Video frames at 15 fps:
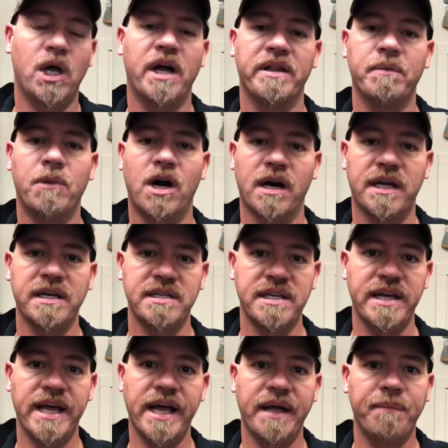on the market
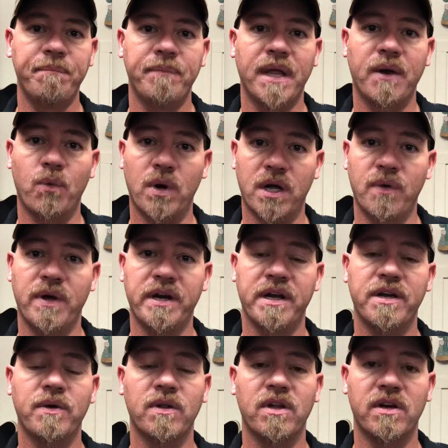today, and we're going to
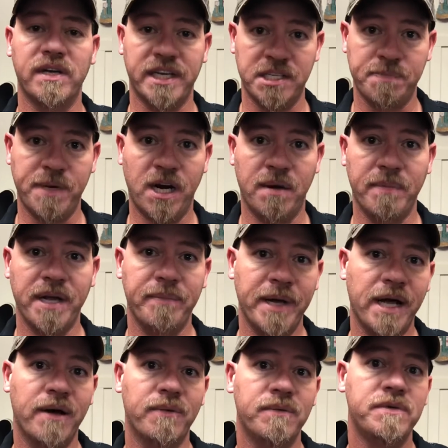do a little experiment
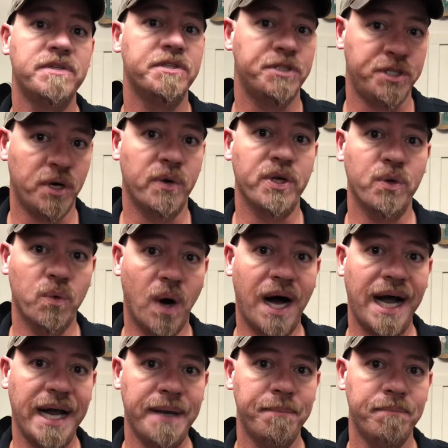now to show you why.